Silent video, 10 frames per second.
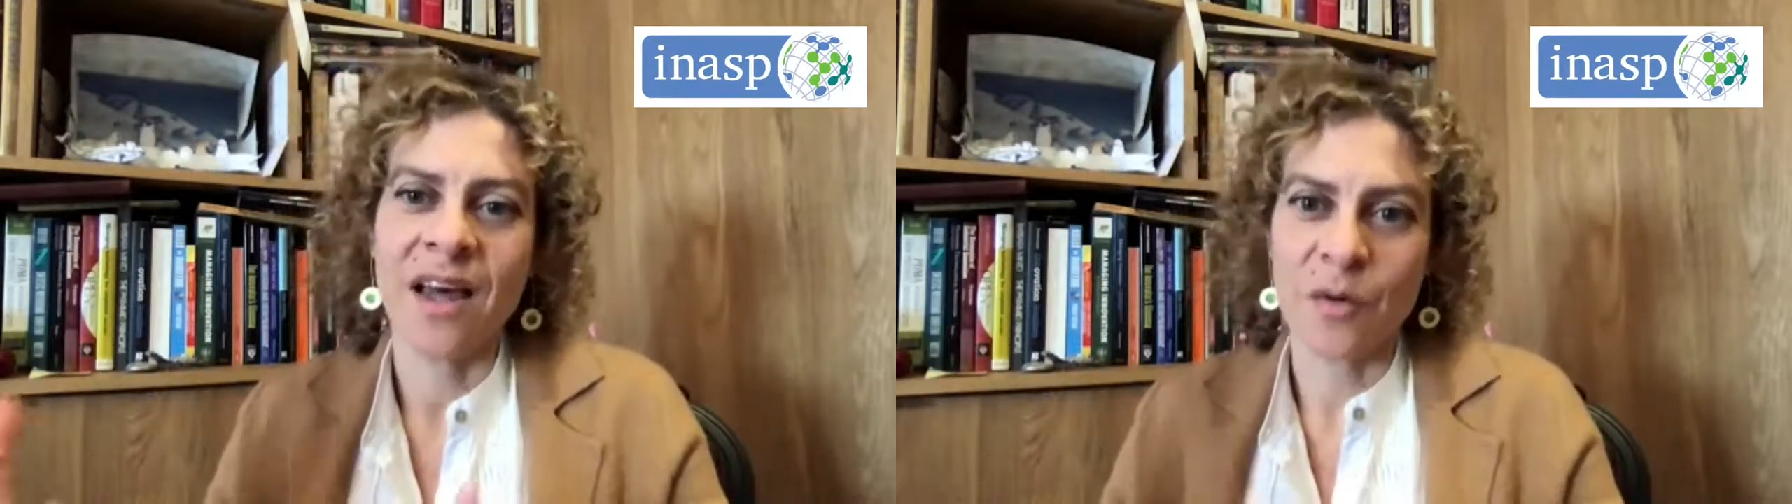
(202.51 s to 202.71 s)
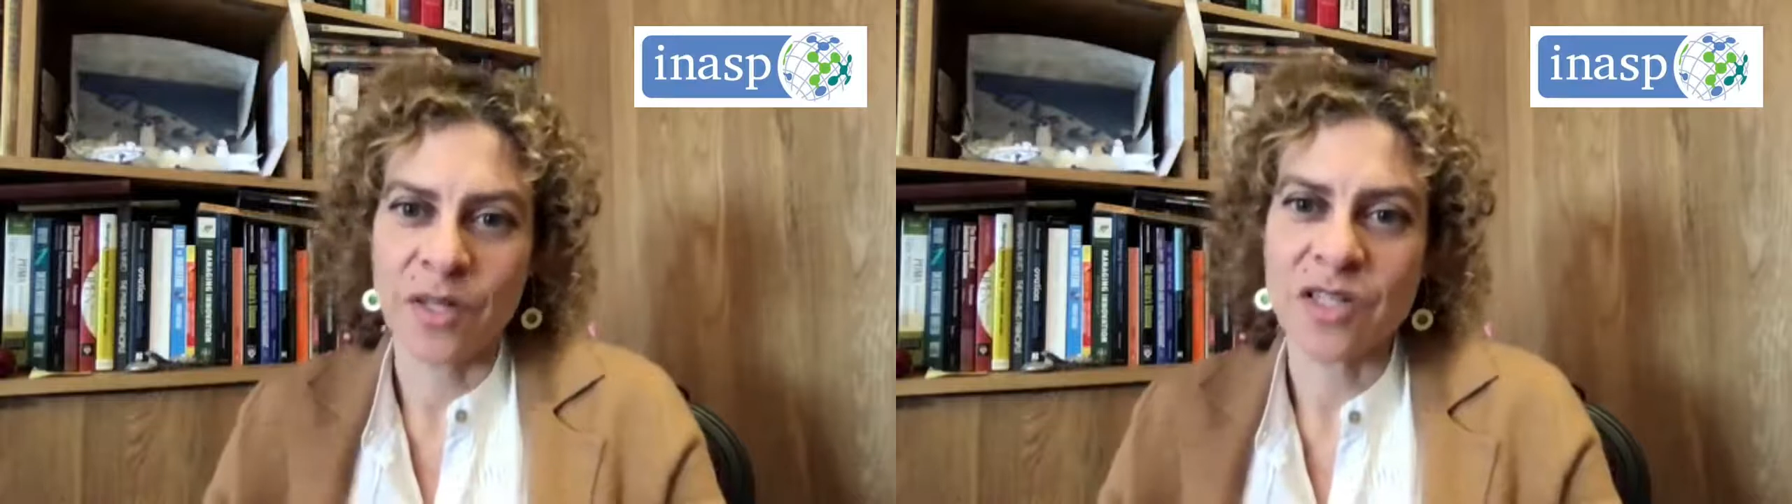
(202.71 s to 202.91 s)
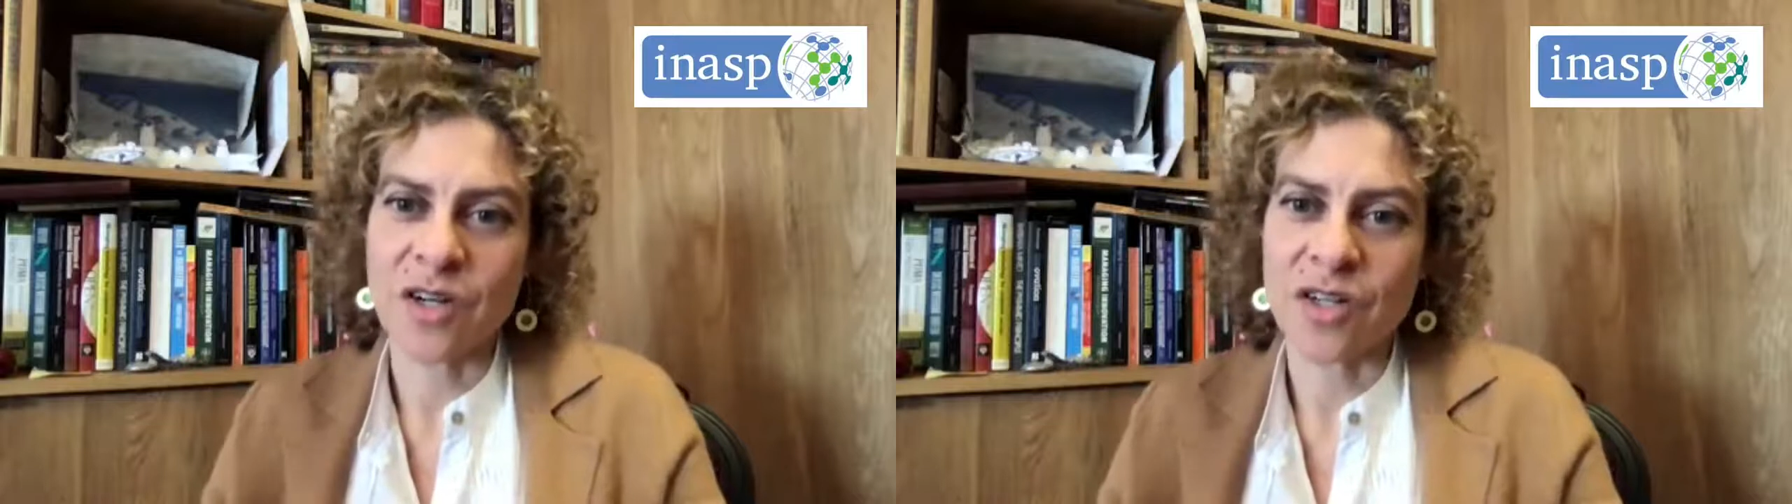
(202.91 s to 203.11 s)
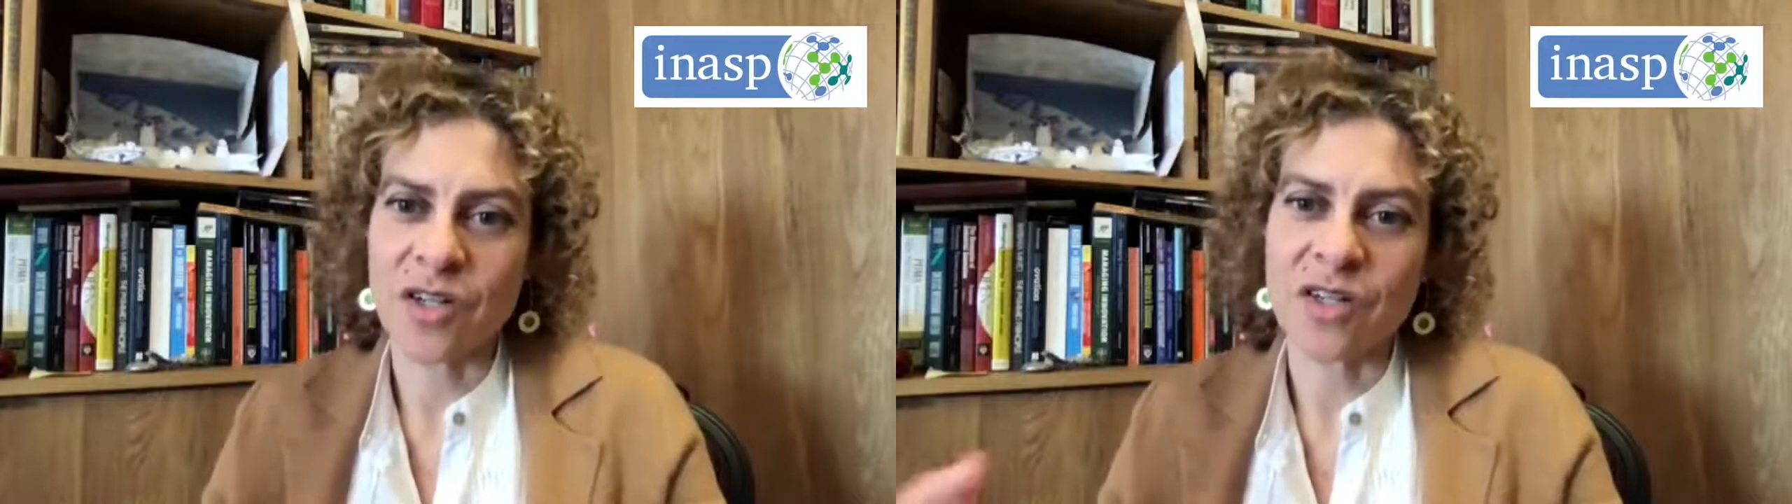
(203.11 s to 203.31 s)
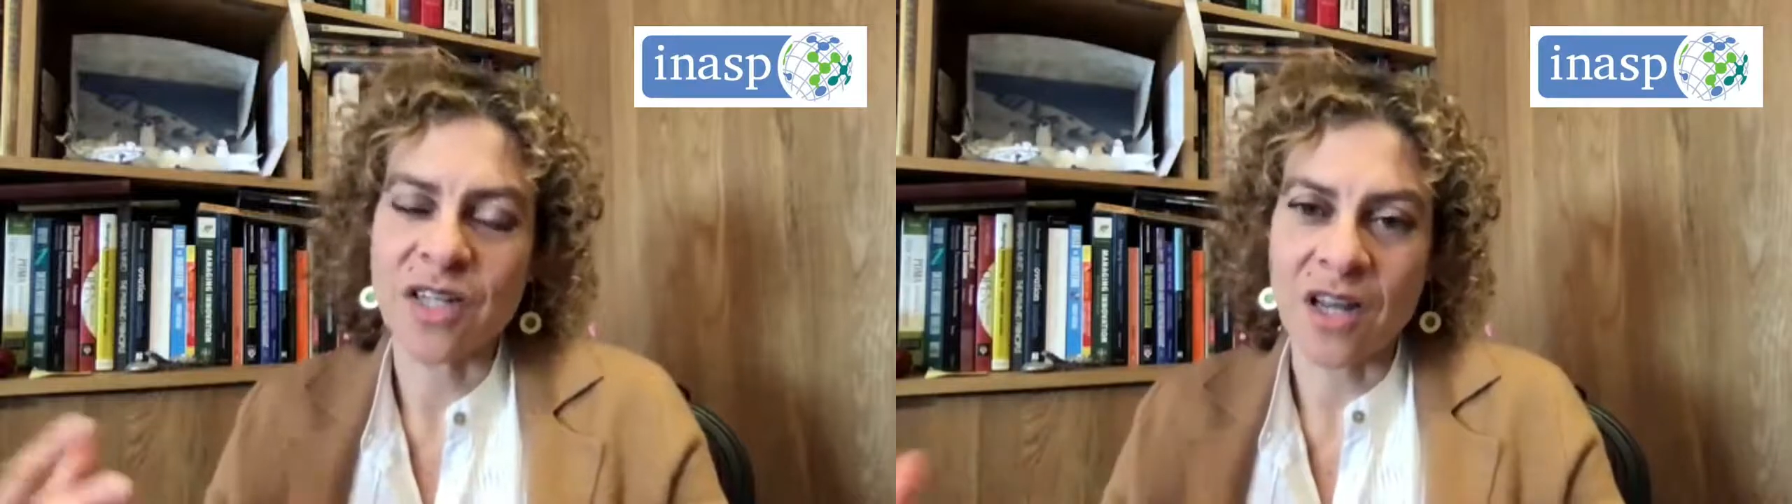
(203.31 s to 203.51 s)

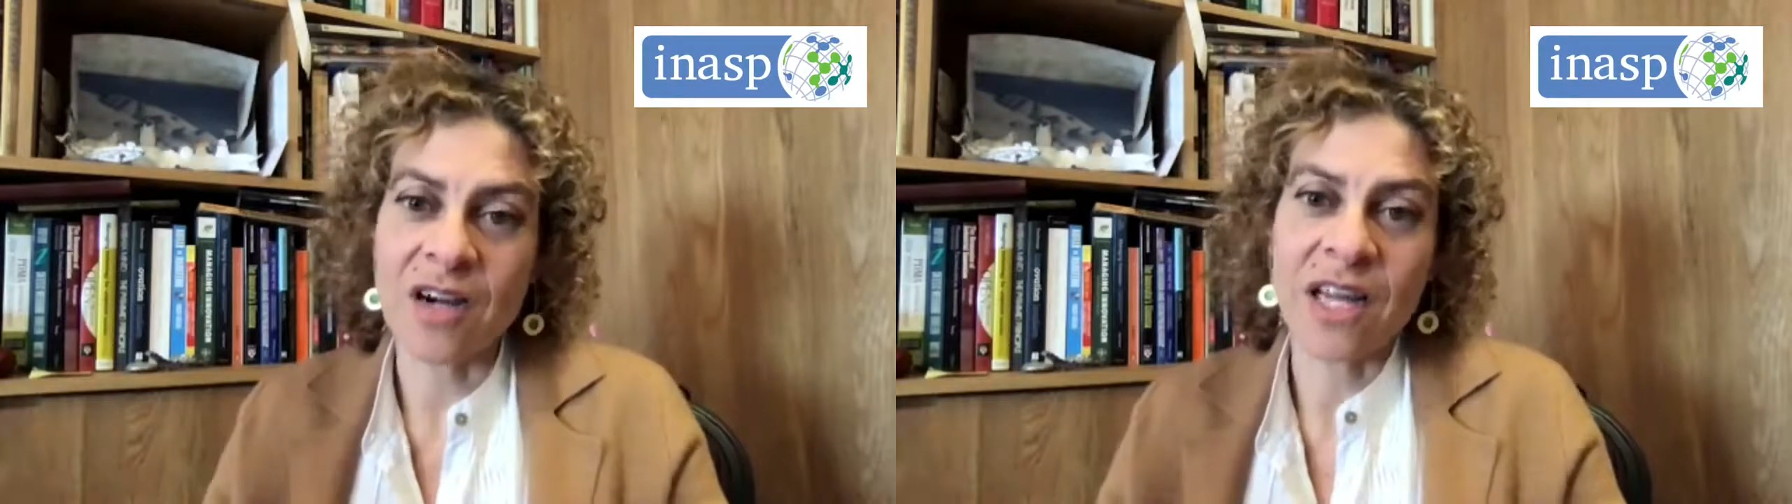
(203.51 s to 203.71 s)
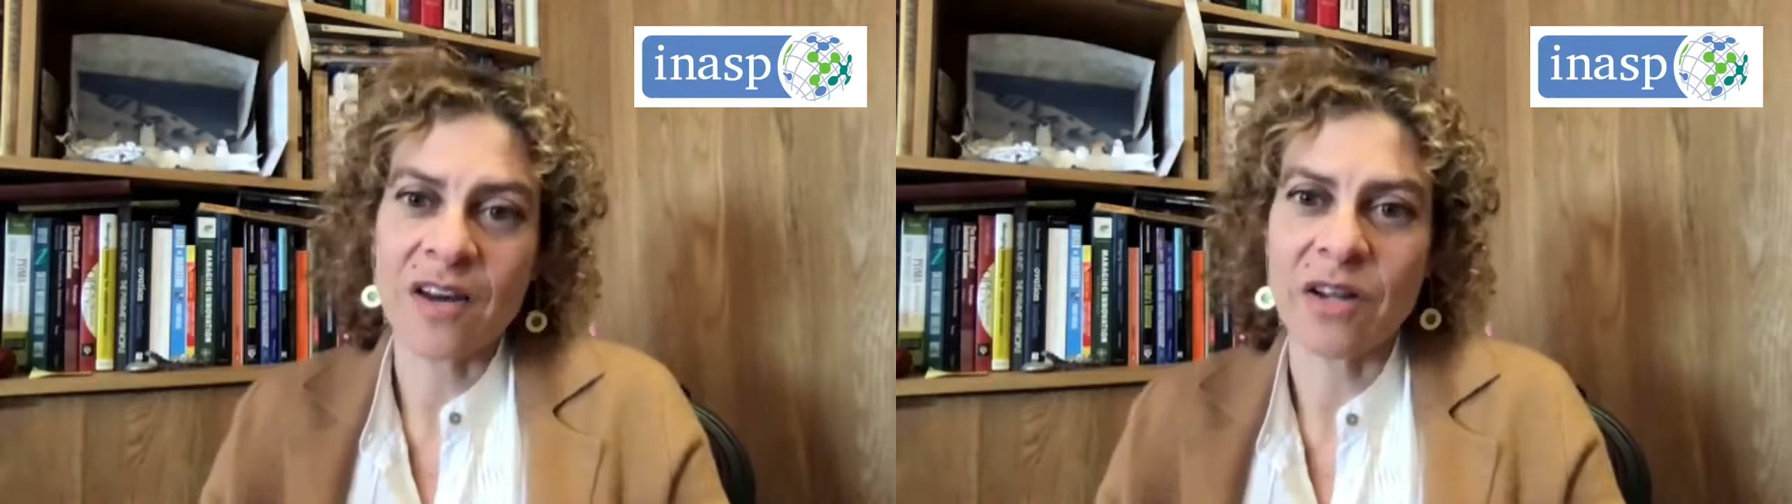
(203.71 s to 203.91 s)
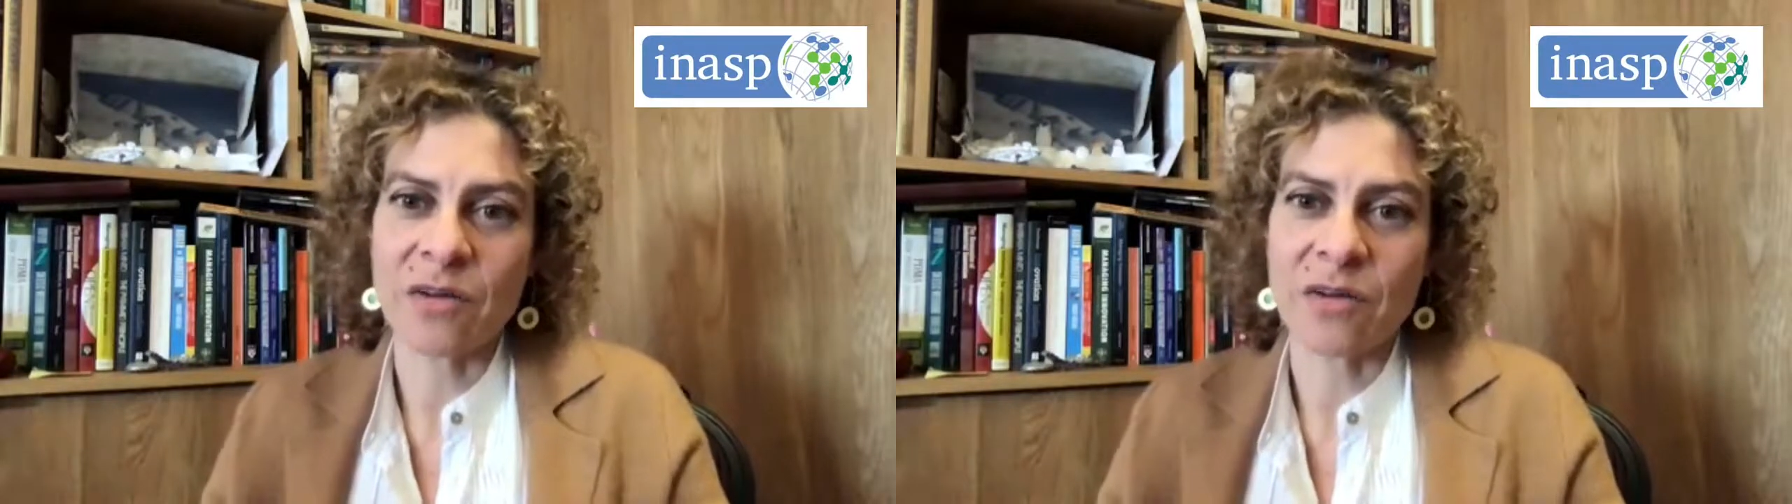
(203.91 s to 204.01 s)
researchers, early career